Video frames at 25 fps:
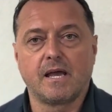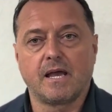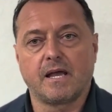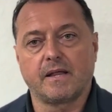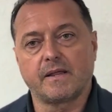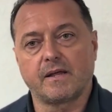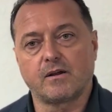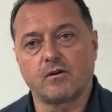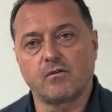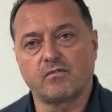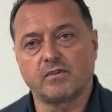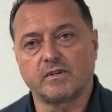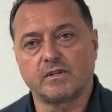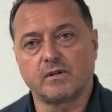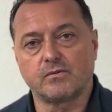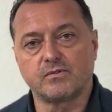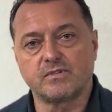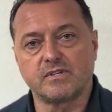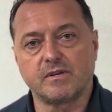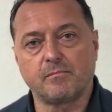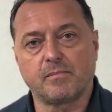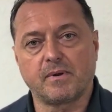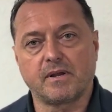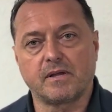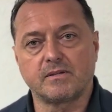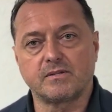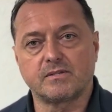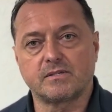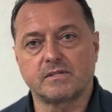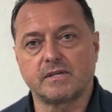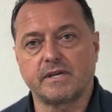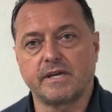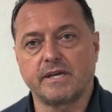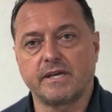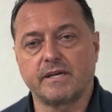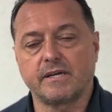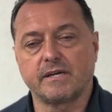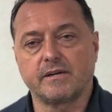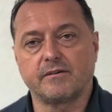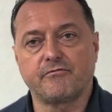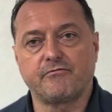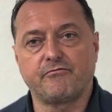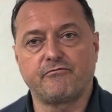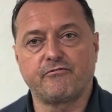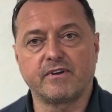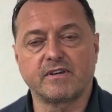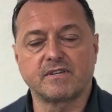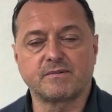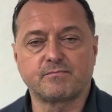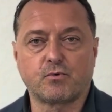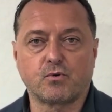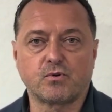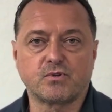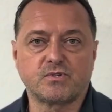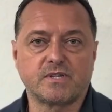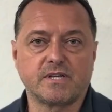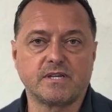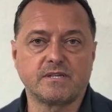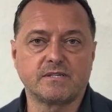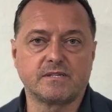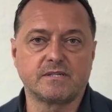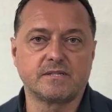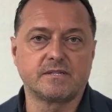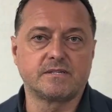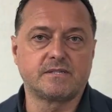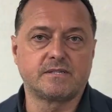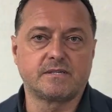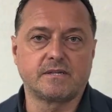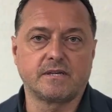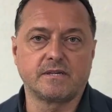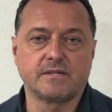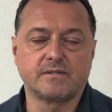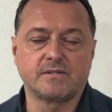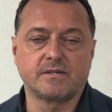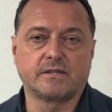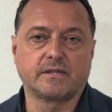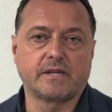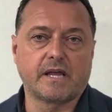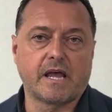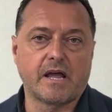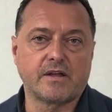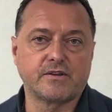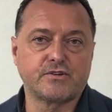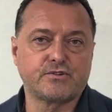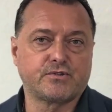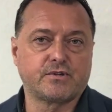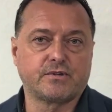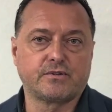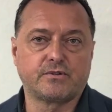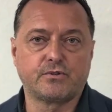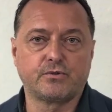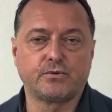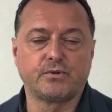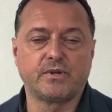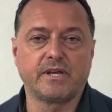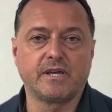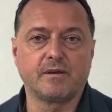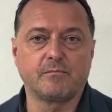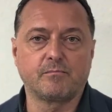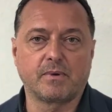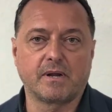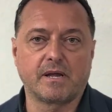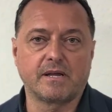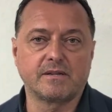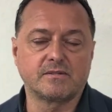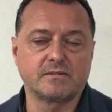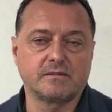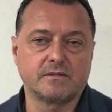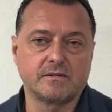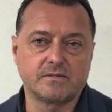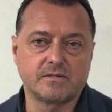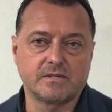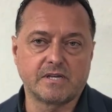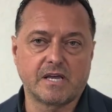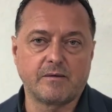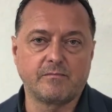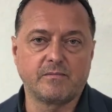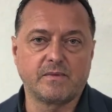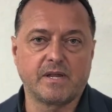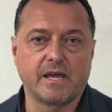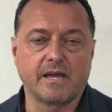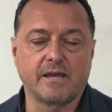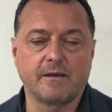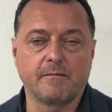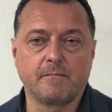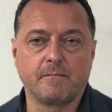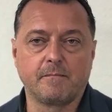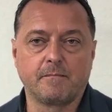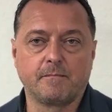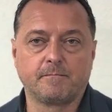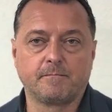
And then over those implants, a fixed prosthesis is attached to the implants the same day.